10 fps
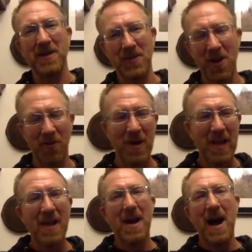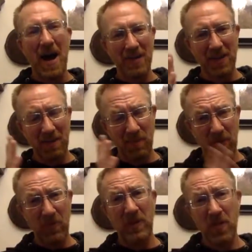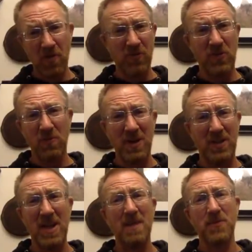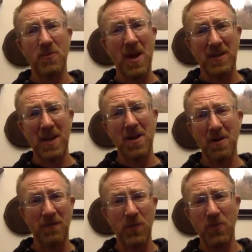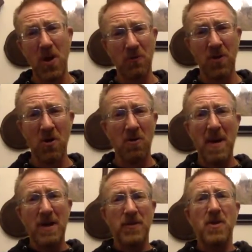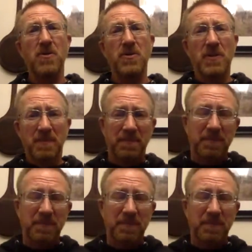So I think between those 3 tips right there, if you don't know about those,